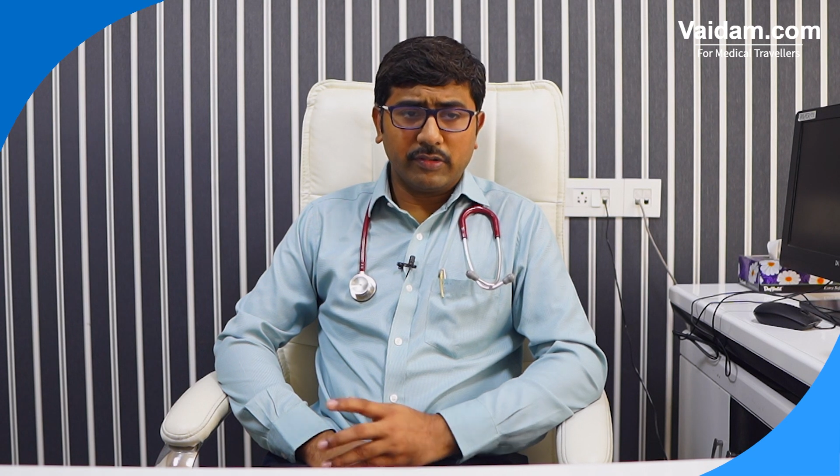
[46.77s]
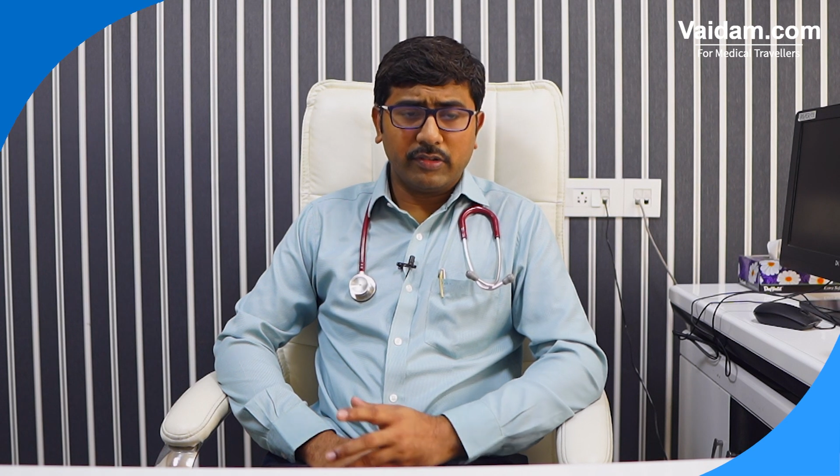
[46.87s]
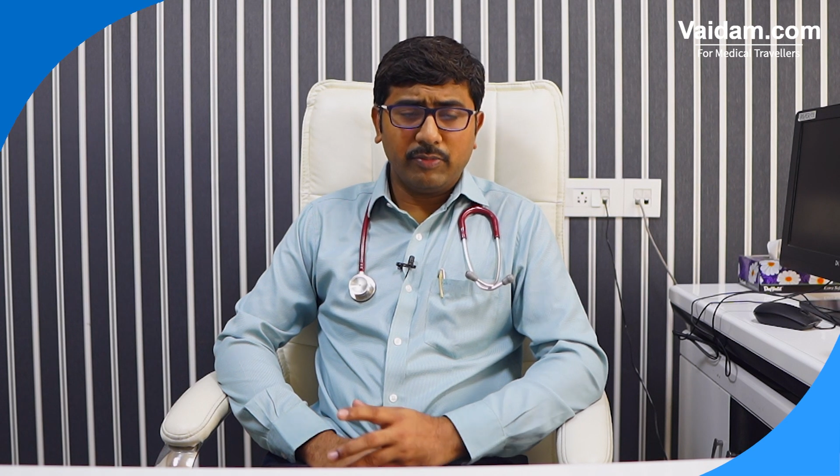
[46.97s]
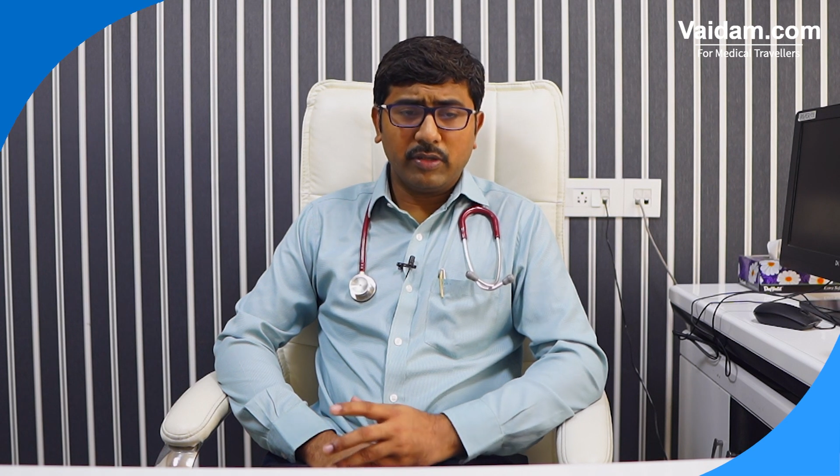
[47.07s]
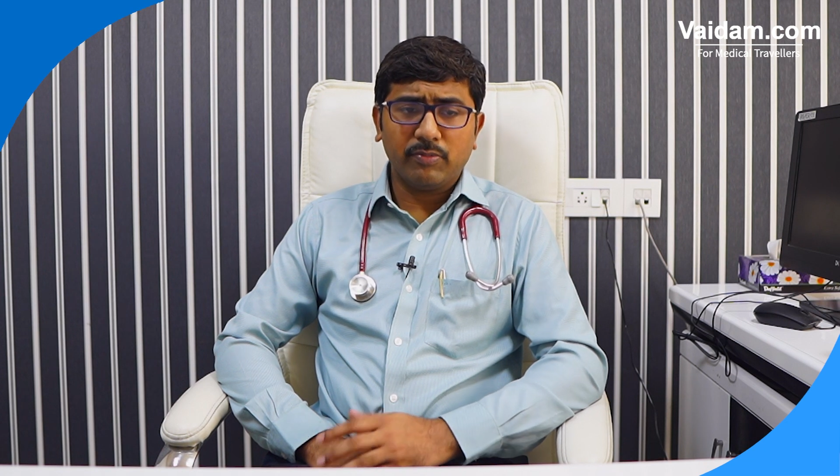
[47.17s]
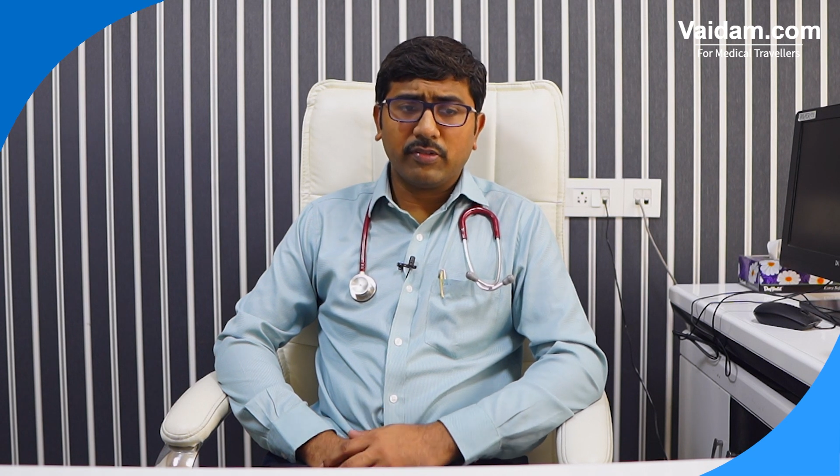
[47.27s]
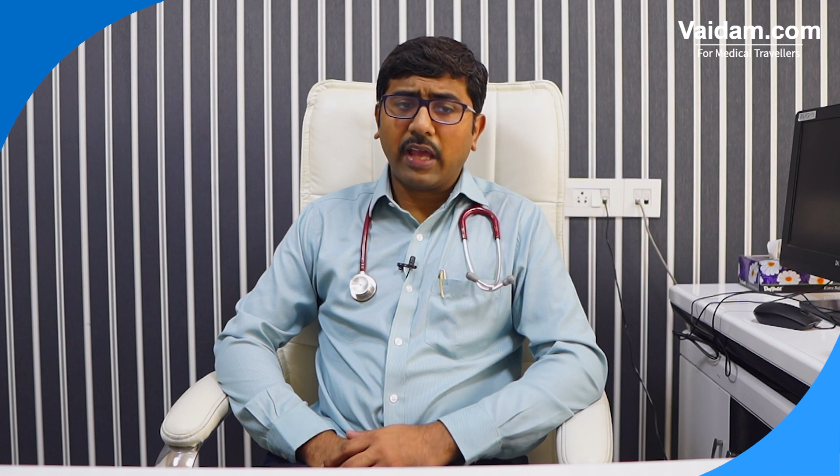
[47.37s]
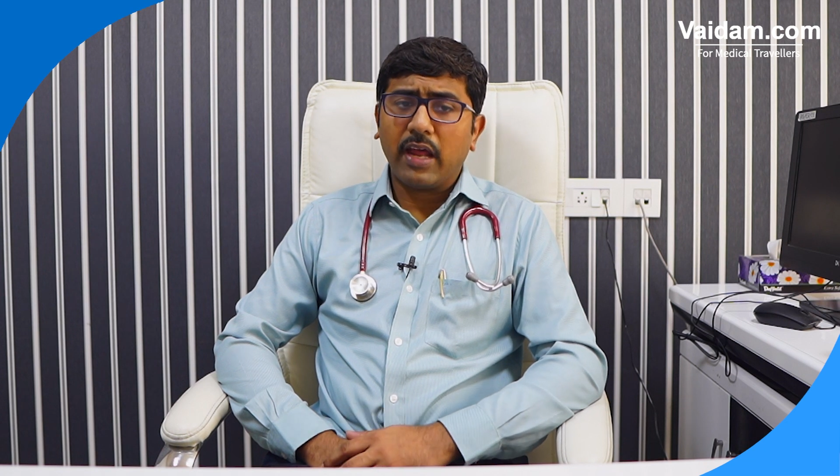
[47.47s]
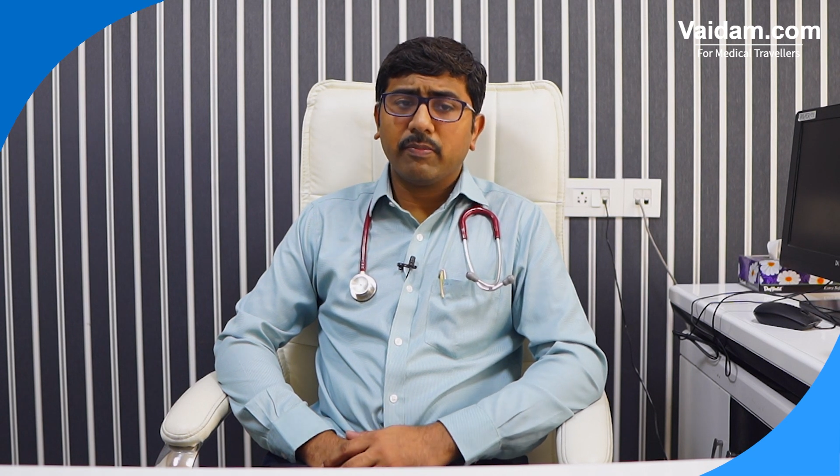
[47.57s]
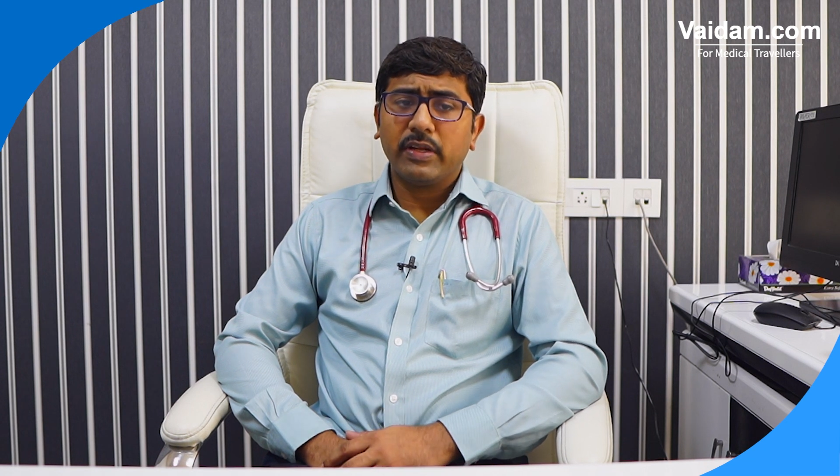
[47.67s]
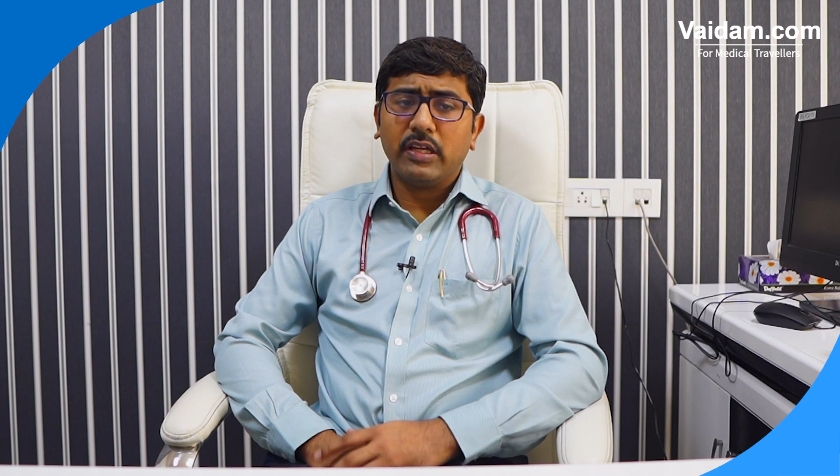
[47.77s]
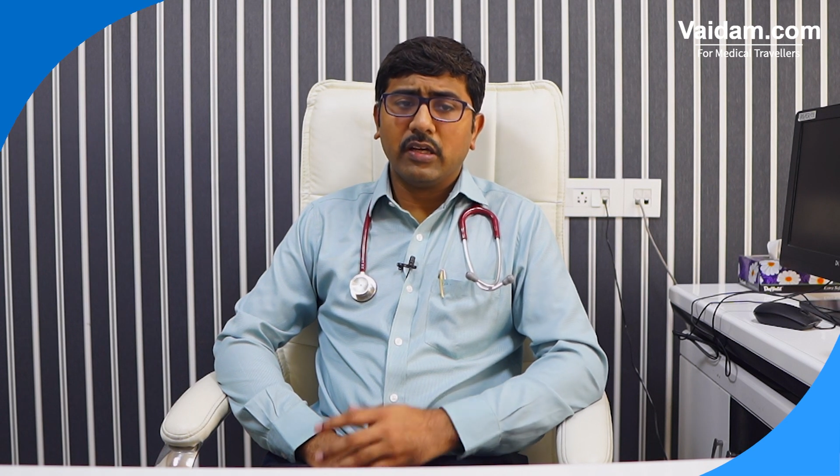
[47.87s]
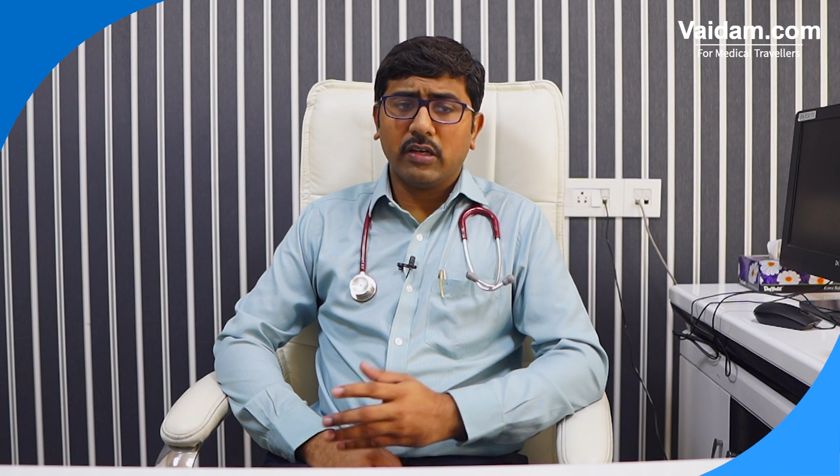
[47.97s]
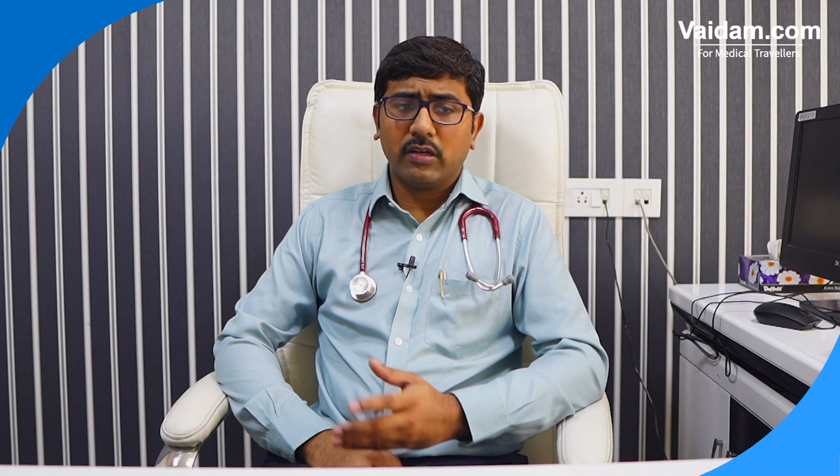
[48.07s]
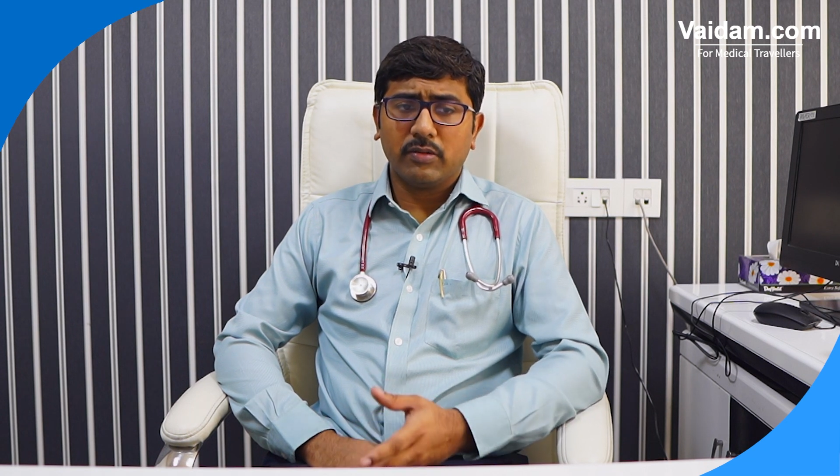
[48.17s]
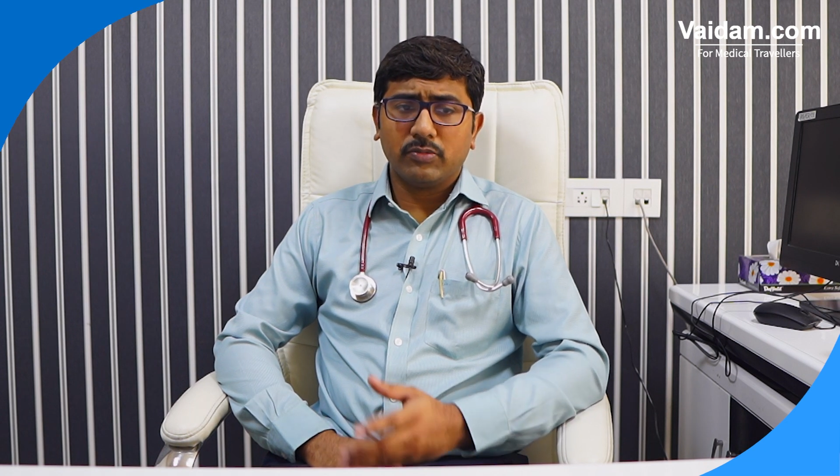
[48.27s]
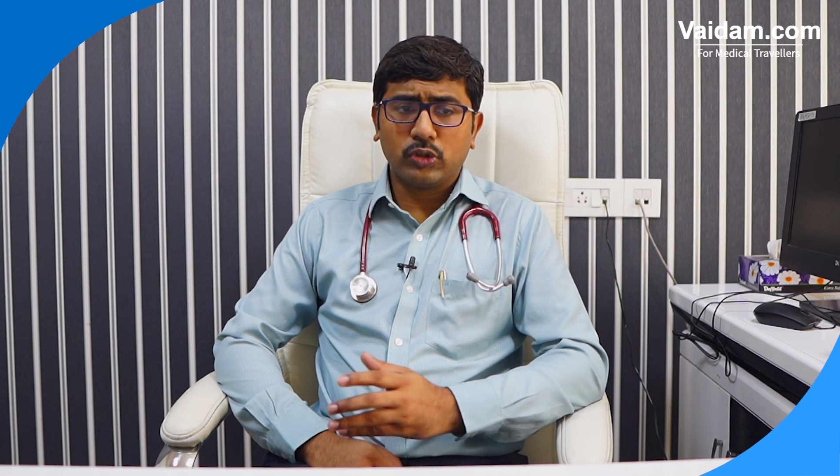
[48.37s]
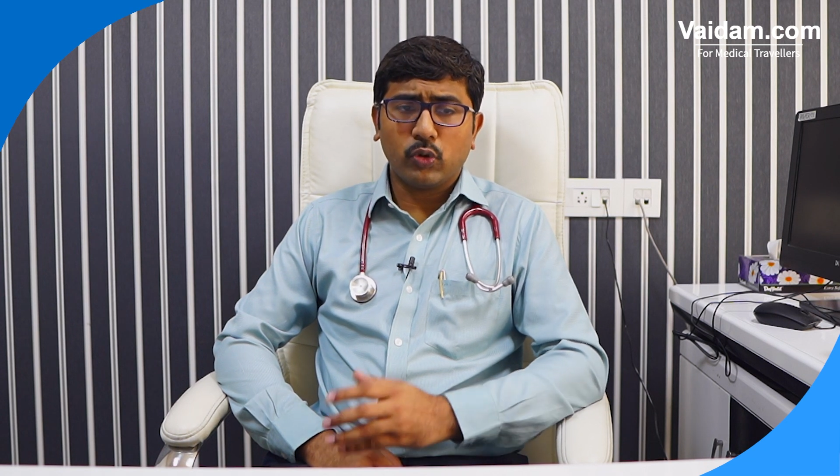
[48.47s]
symptoms can be uh,